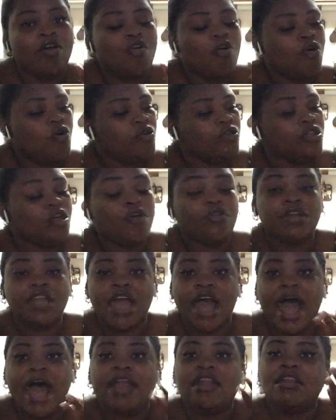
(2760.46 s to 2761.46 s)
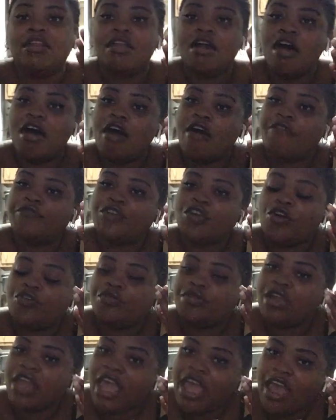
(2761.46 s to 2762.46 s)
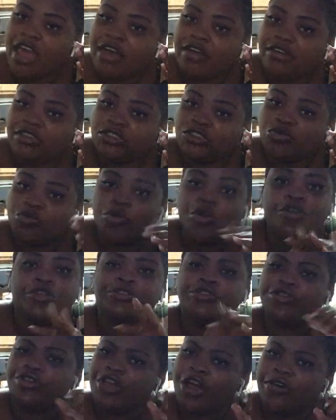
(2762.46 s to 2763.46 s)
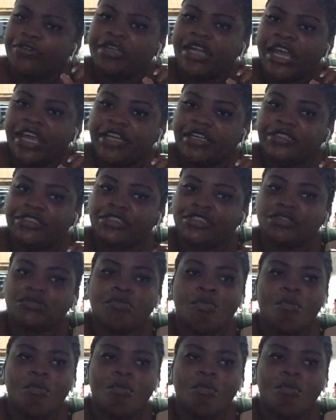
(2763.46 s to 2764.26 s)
Oh, I love your nails. Who do your nails?